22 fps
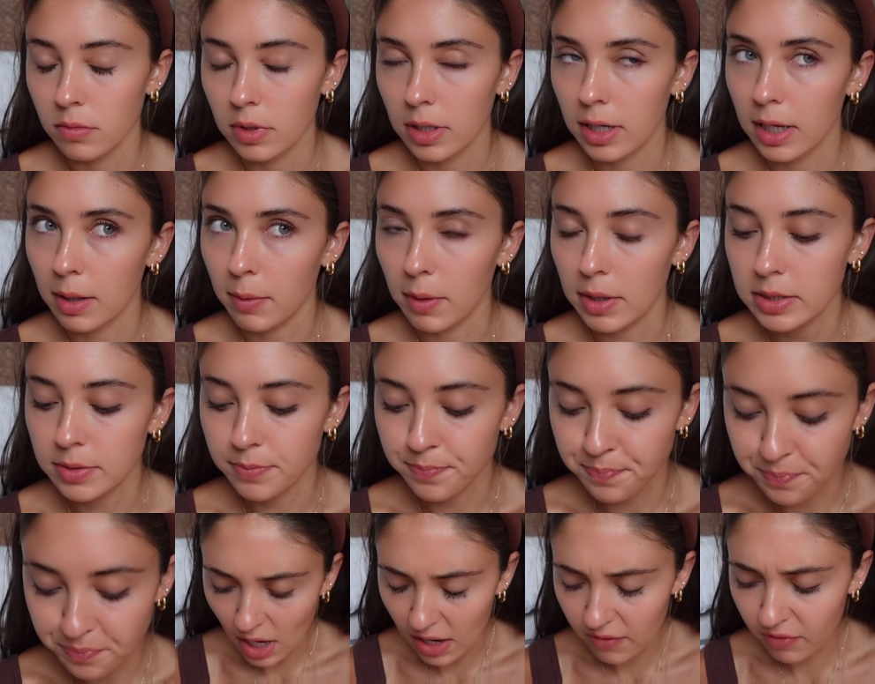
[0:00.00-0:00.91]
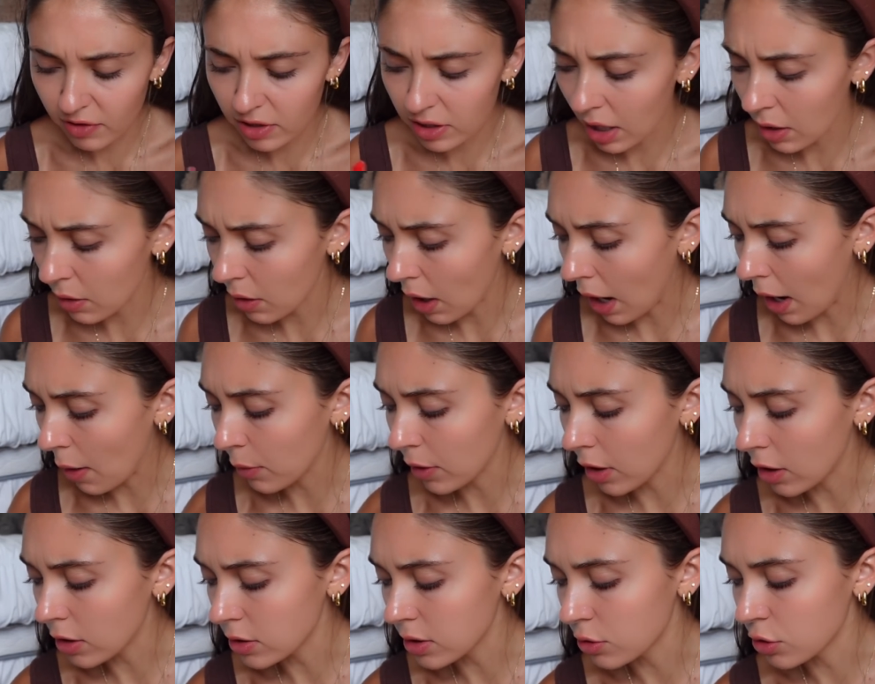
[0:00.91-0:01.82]
anyways I figured I would
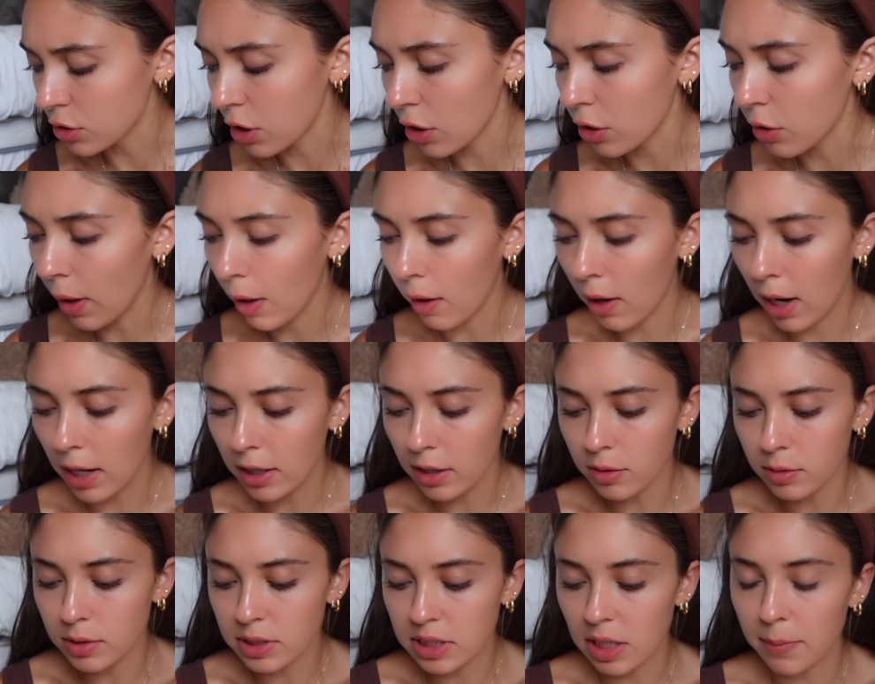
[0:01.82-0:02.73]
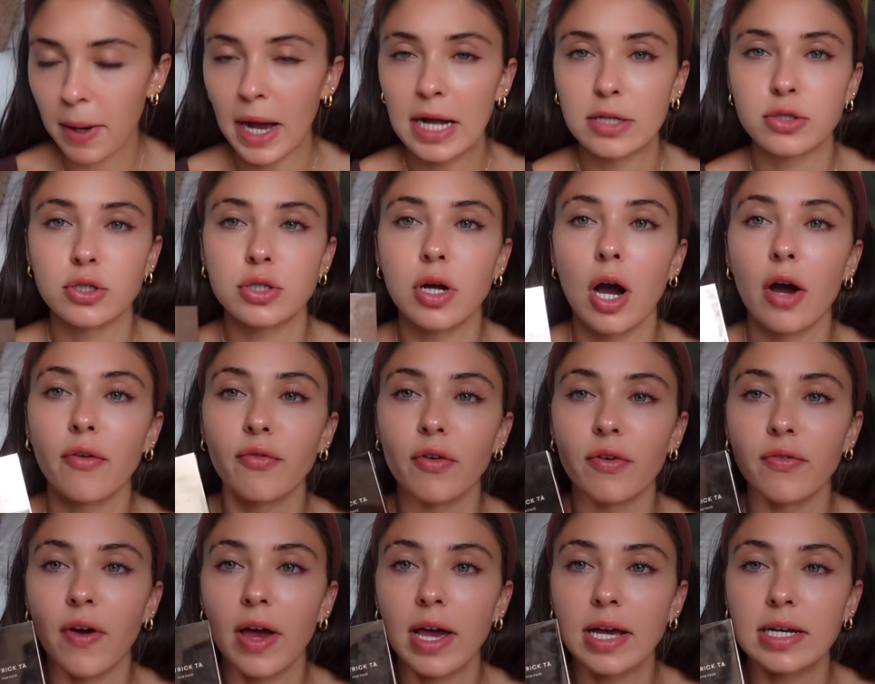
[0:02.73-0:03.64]
also show you how I use the Patrick
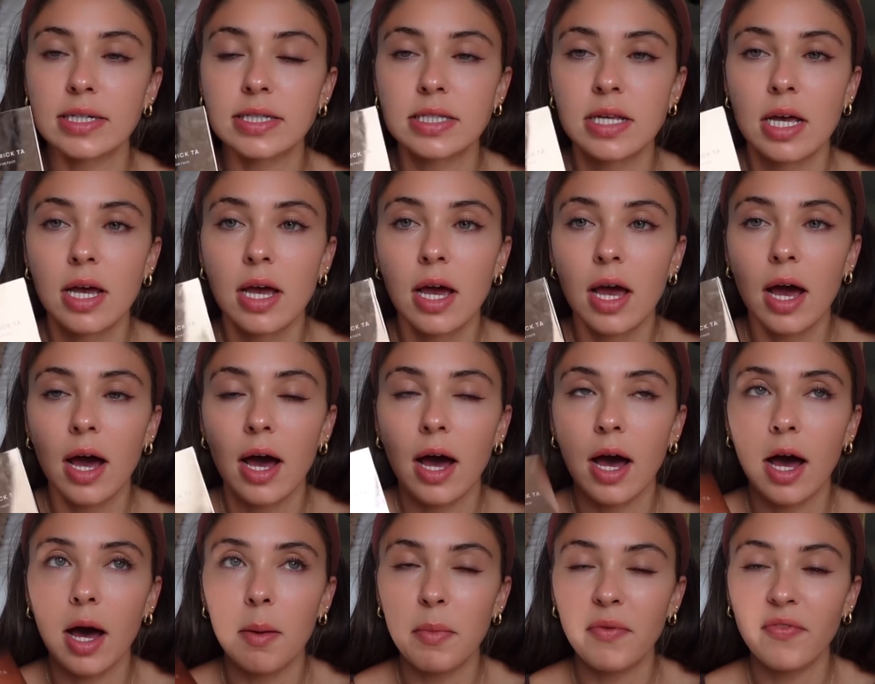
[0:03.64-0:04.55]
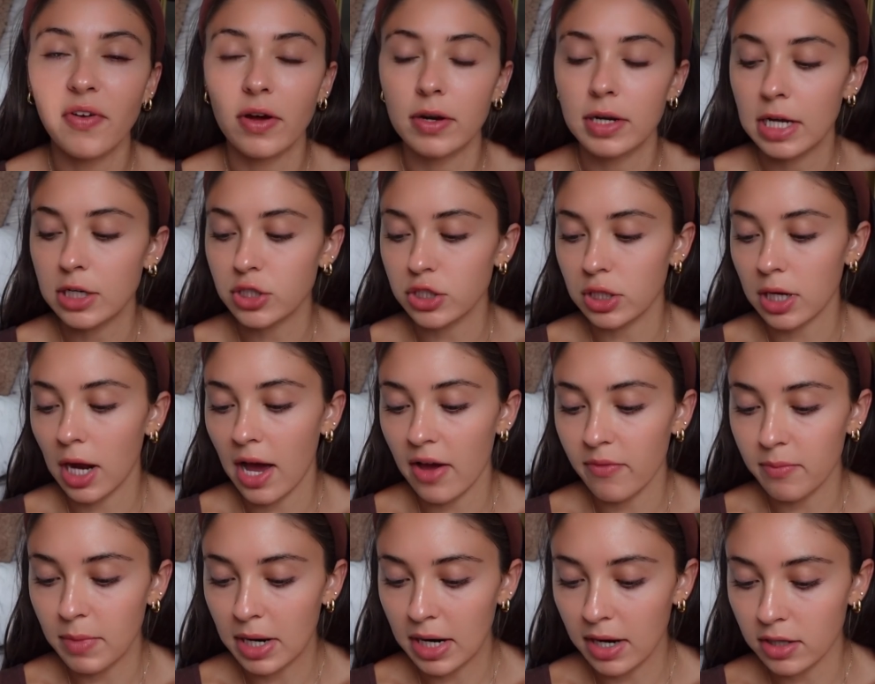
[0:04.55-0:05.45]
Toffer face um, foundation. I
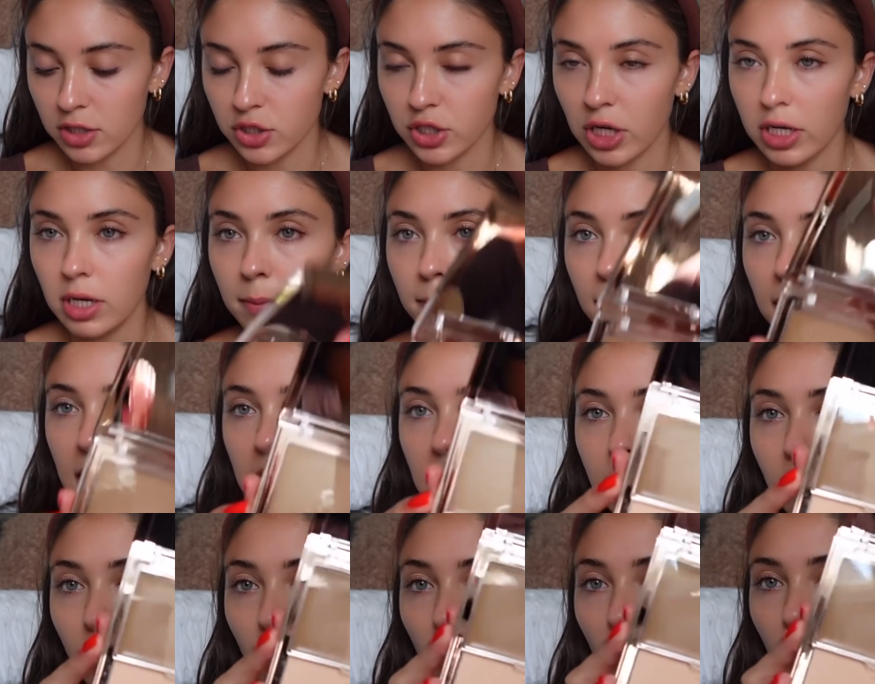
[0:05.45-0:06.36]
have mine in the shade medium